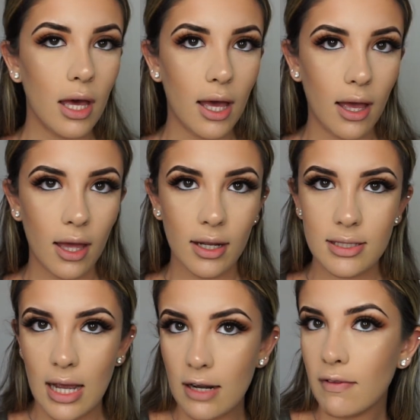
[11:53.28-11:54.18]
And
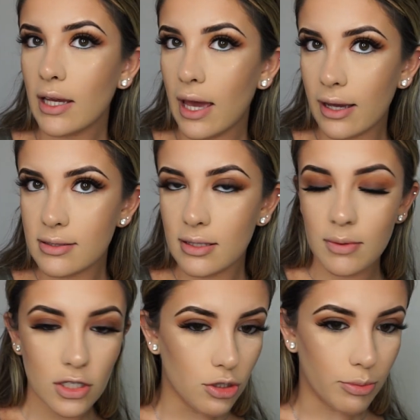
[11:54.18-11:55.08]
it's kind of like an
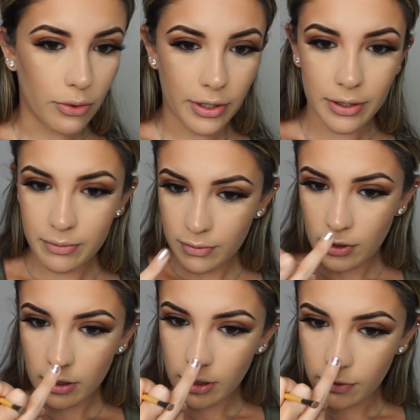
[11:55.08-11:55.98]
exclamation point
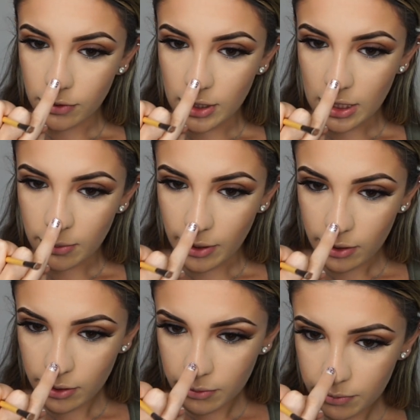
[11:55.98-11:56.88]
if you think about
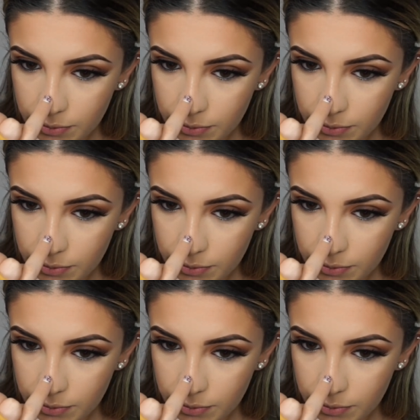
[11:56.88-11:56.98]
it.